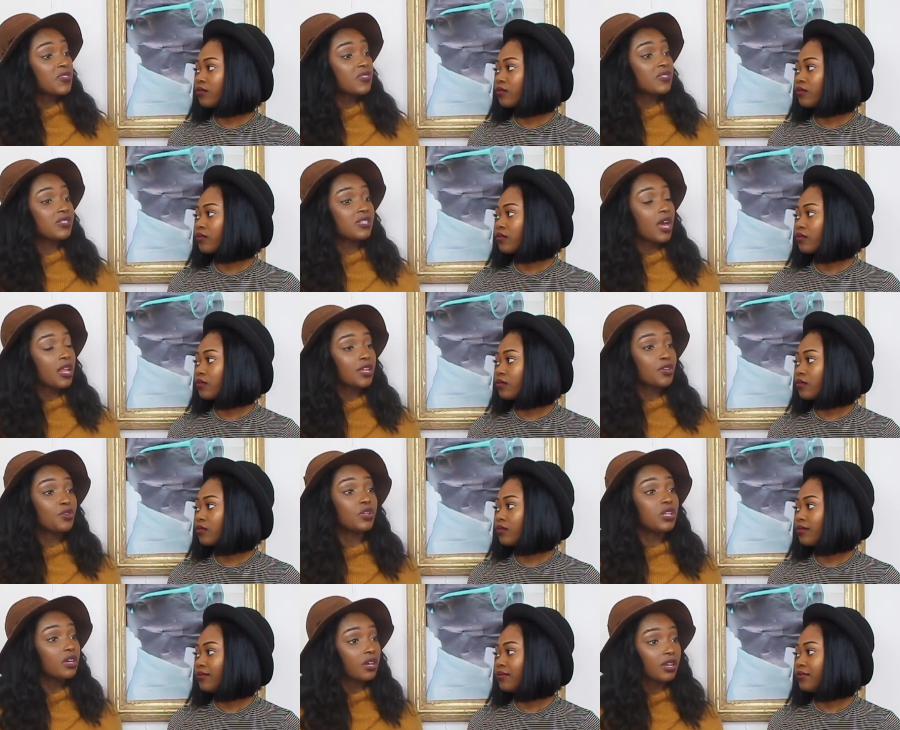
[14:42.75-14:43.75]
Speaker 1: person is telling
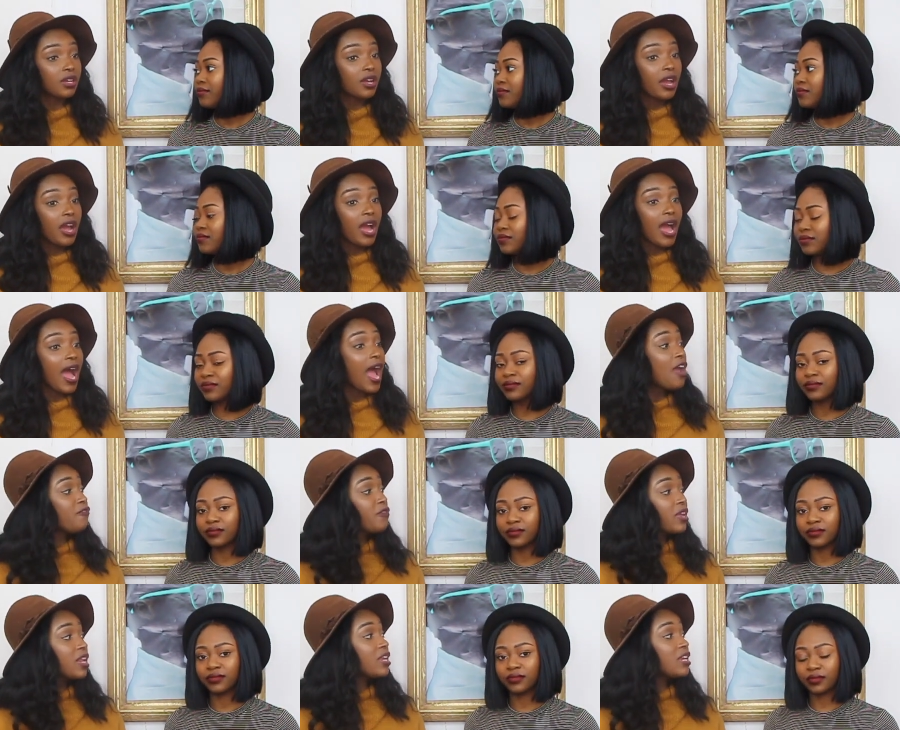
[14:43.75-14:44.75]
you look
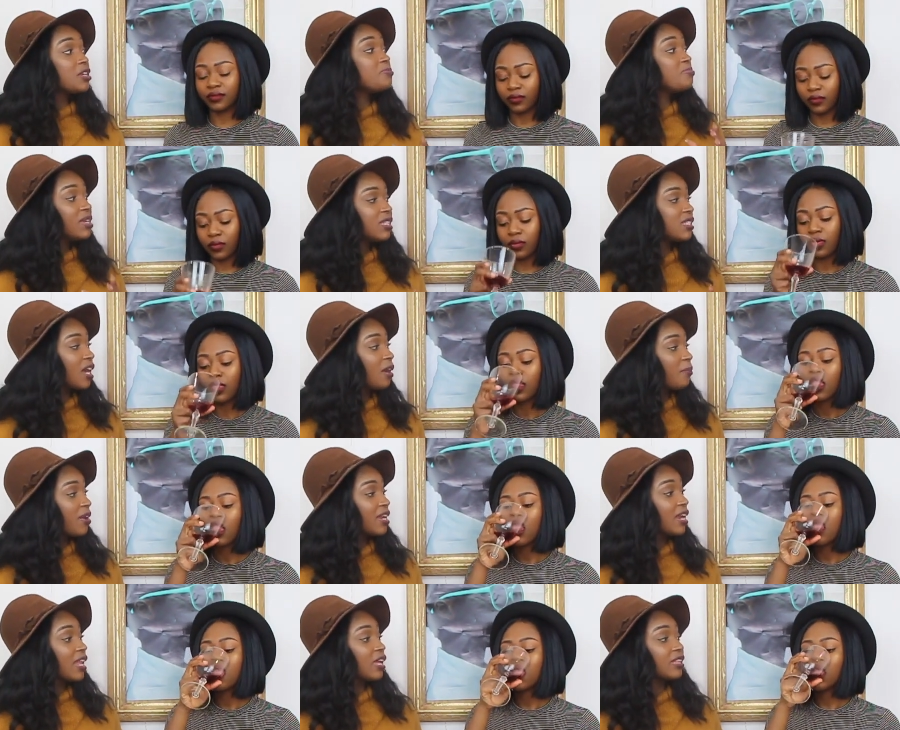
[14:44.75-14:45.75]
I really need me time
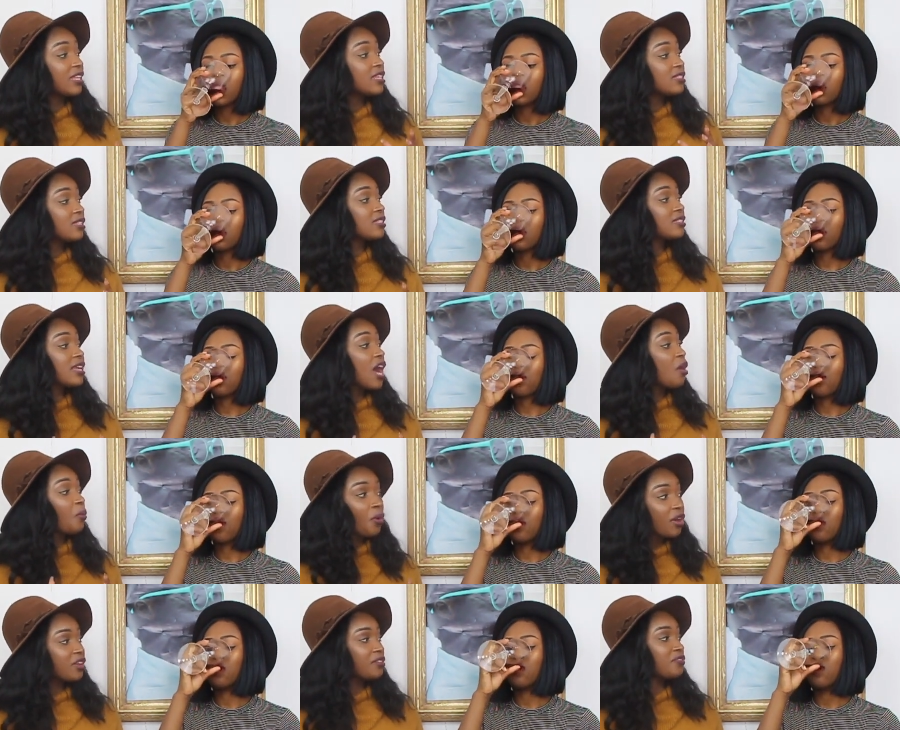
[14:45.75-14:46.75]
right now. Like this is
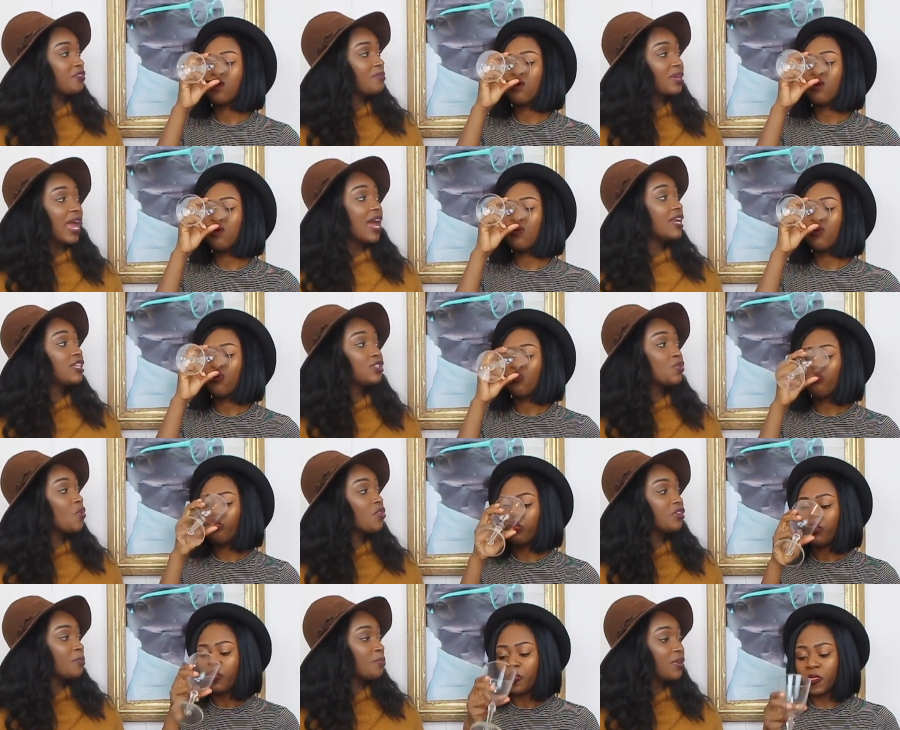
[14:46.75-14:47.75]
not working for me. I need to
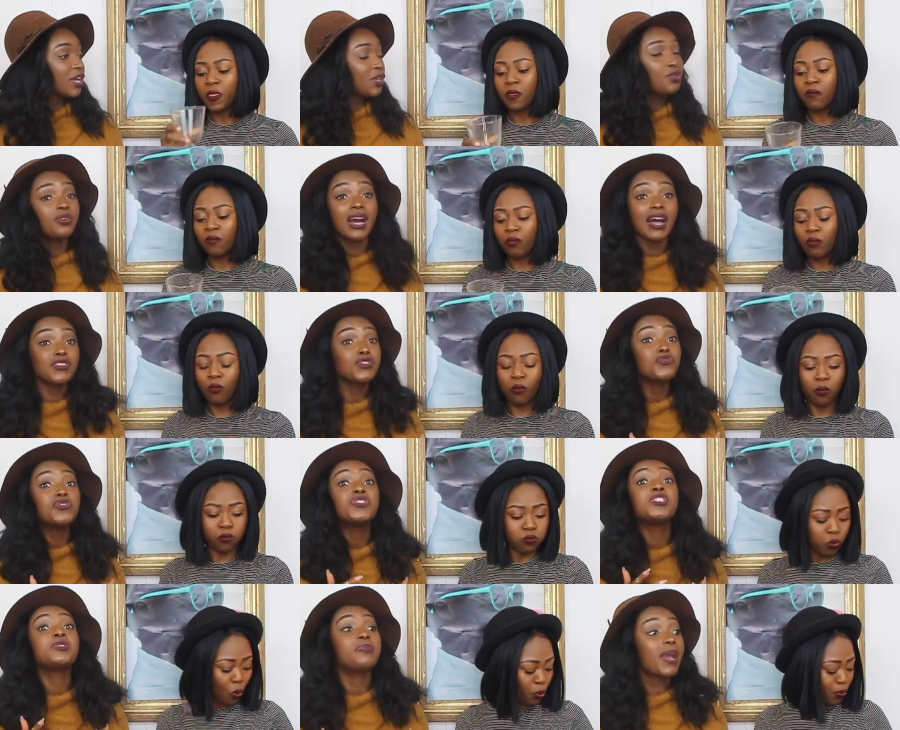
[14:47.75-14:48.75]
go on a break. You have to
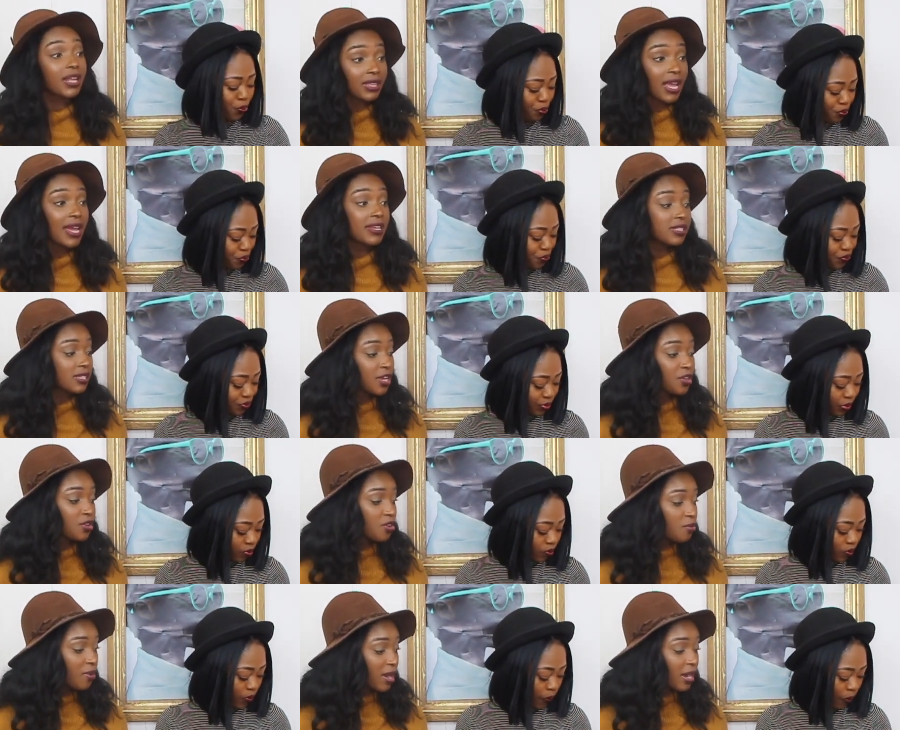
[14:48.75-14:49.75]
respect that and say, you
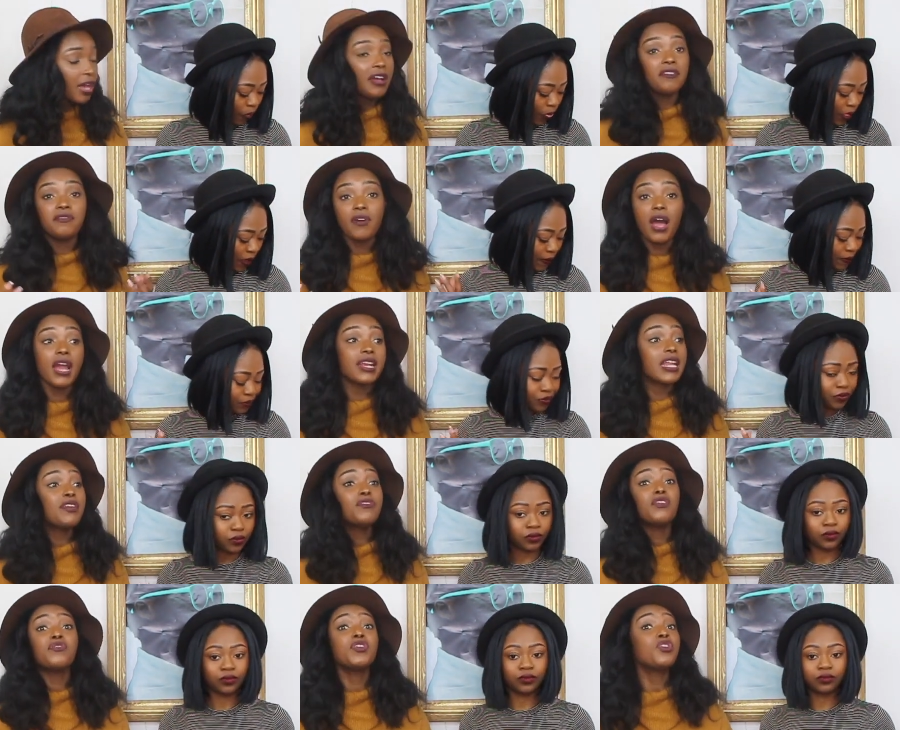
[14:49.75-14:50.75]
know what? Fine.
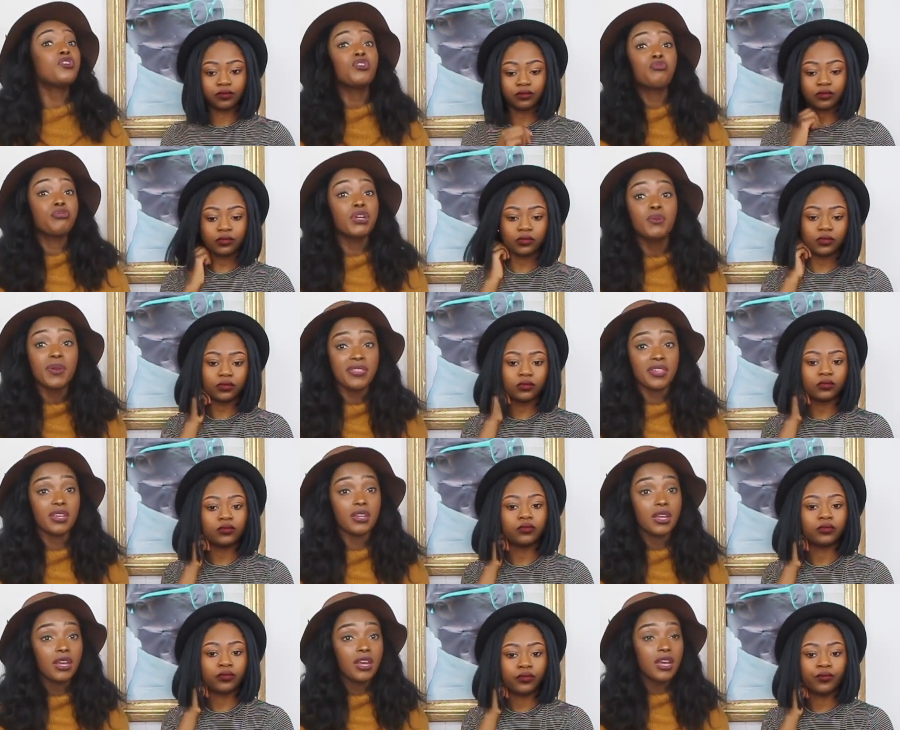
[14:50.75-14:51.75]
Even if you don't agree with
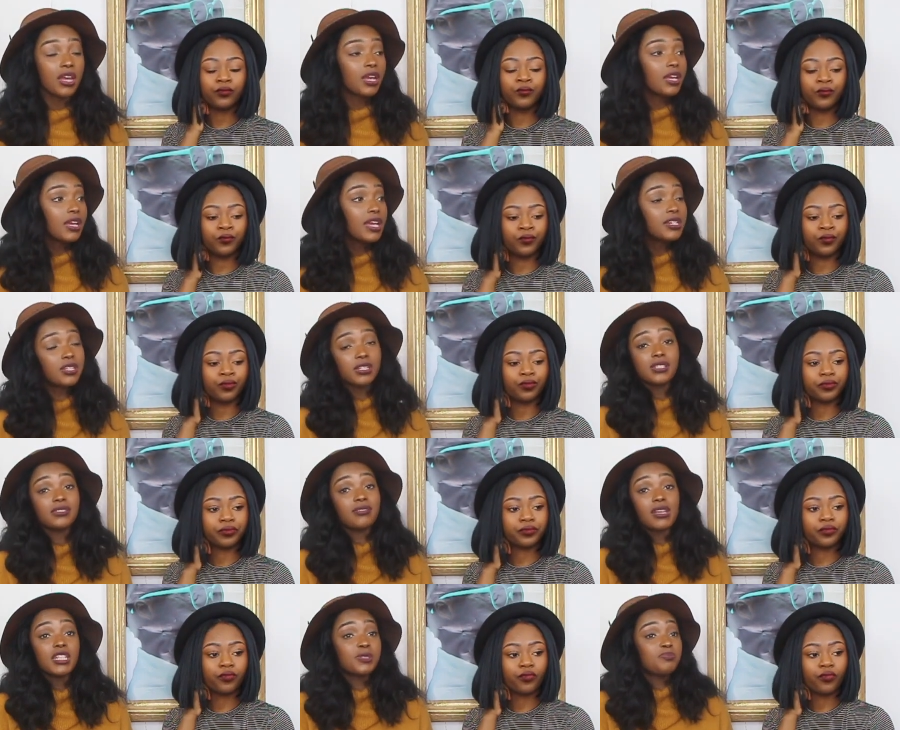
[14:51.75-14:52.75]
it, mm -hmm. it's just
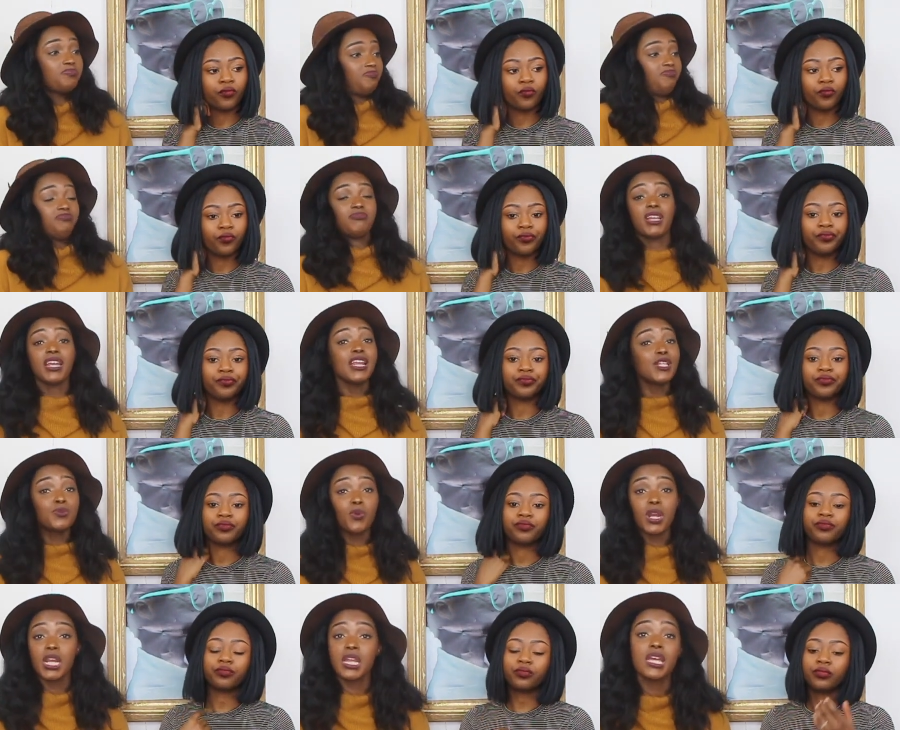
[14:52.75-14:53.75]
it's it
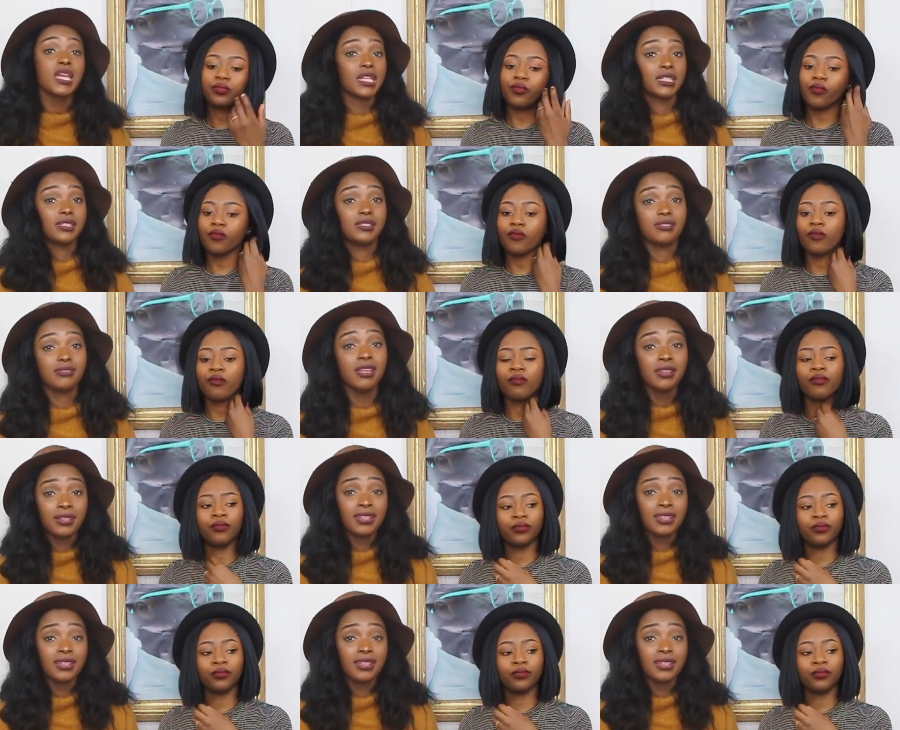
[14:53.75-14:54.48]
is what it is.